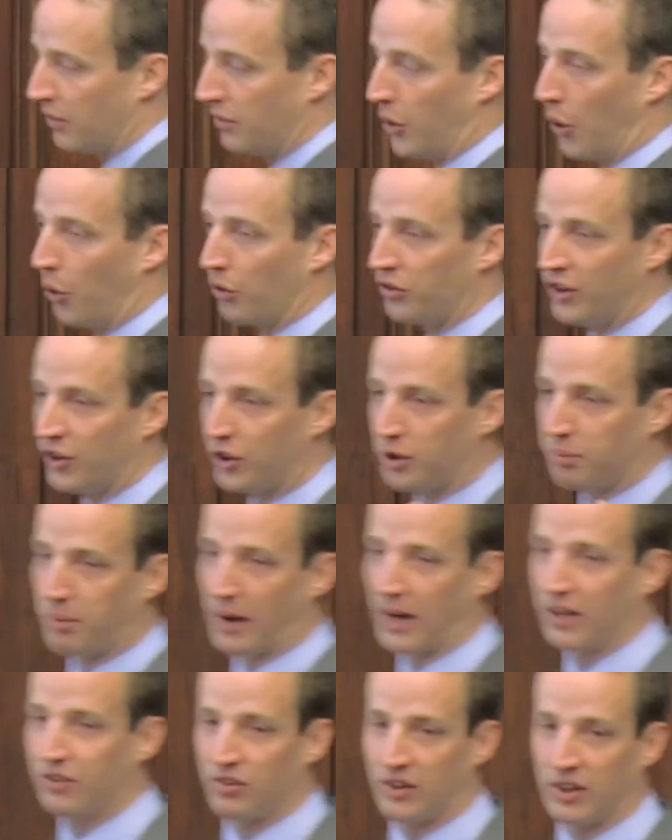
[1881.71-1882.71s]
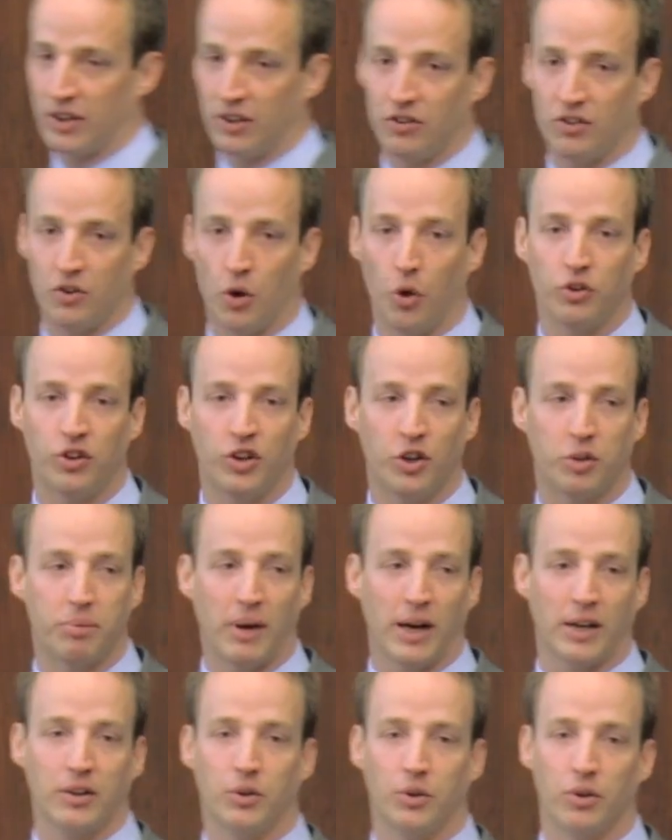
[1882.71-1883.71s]
Those inspections, those
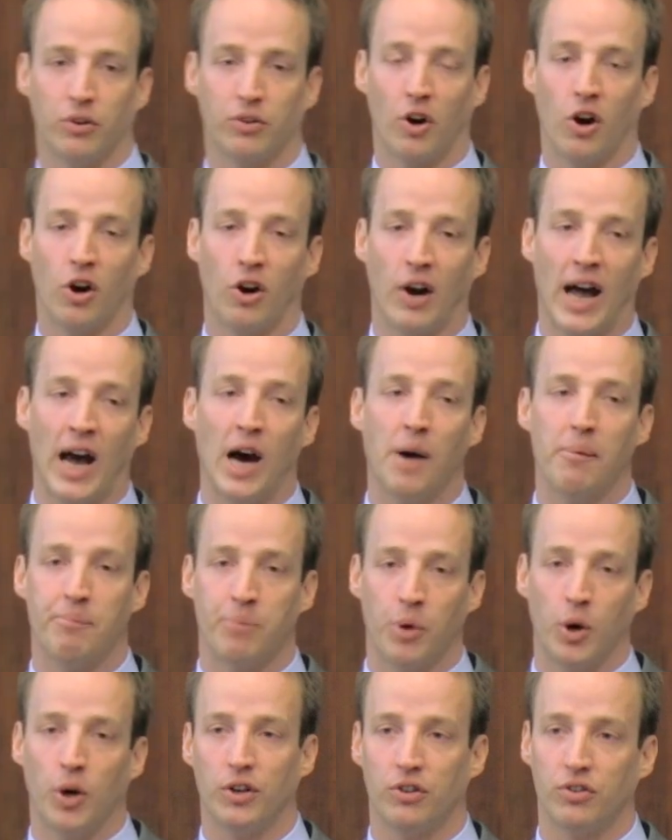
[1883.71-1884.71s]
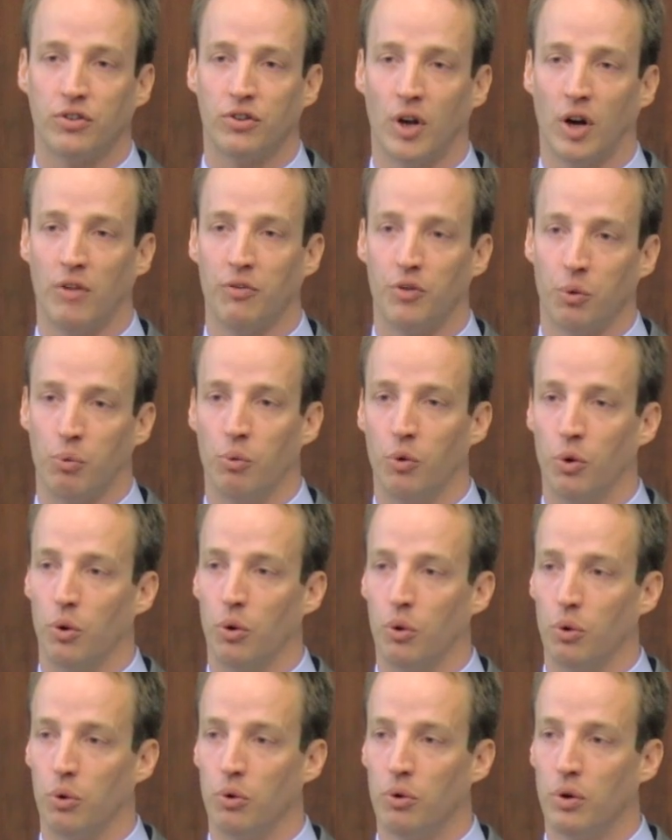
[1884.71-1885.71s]
inspectors are outputs of the
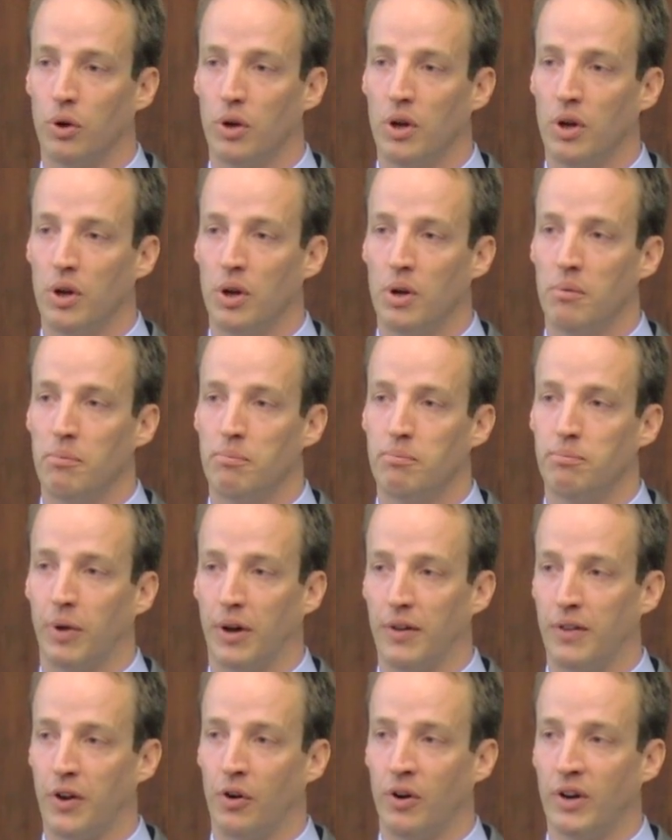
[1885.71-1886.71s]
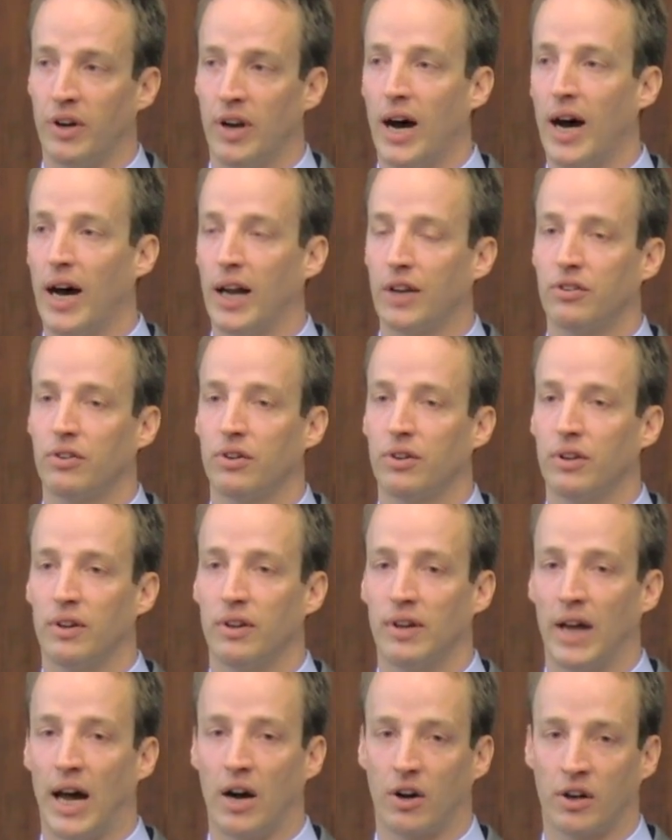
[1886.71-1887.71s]
rule, but they're not
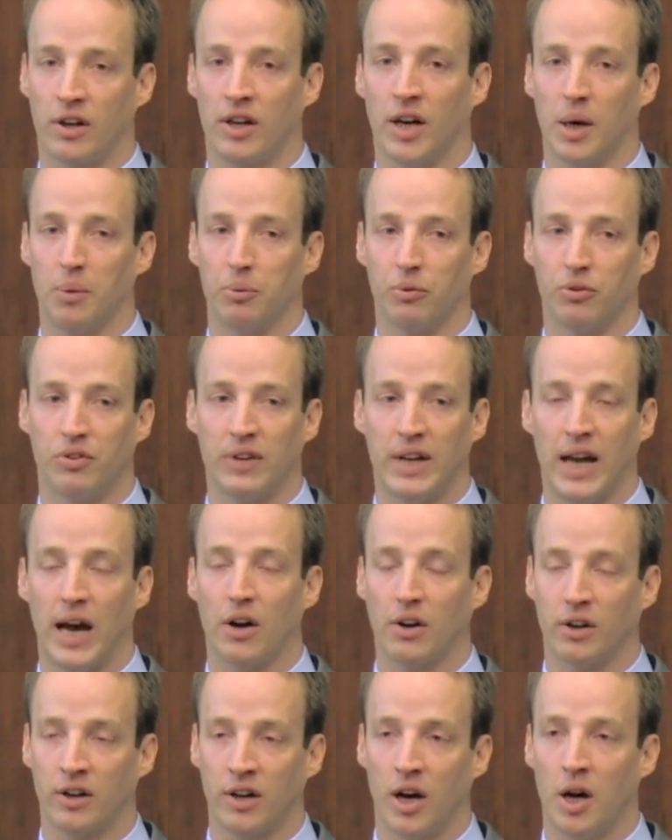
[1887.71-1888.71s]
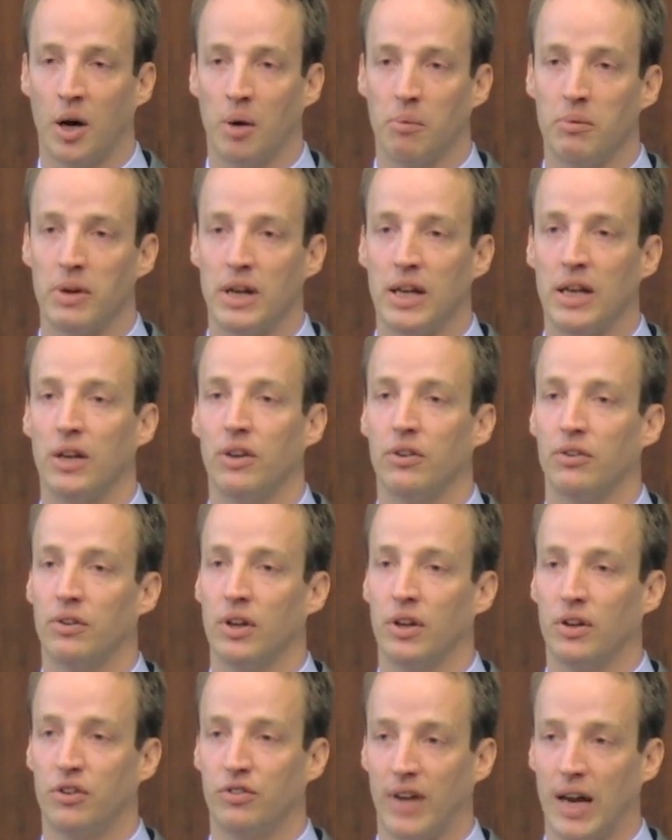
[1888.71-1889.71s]
outcomes. The outcome is
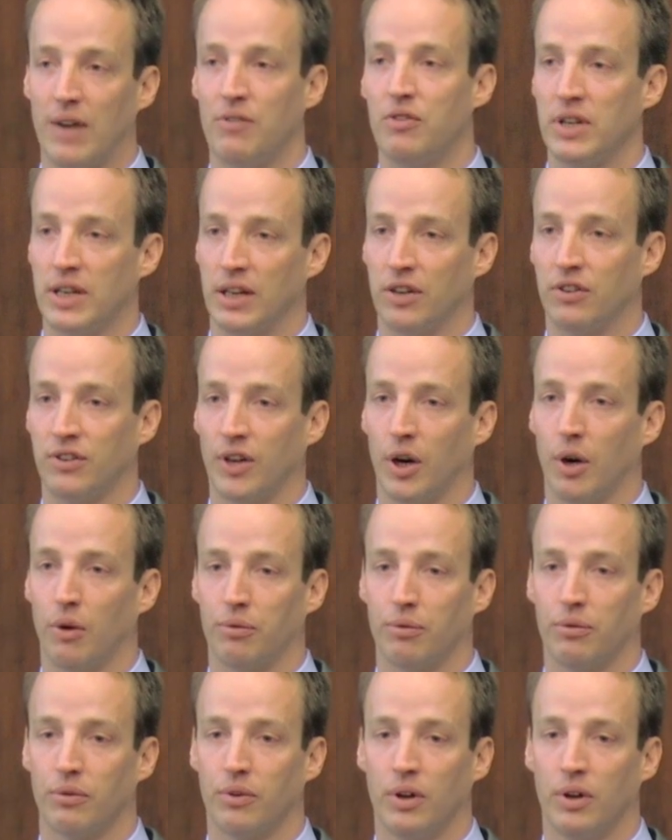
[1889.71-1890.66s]
safety itself.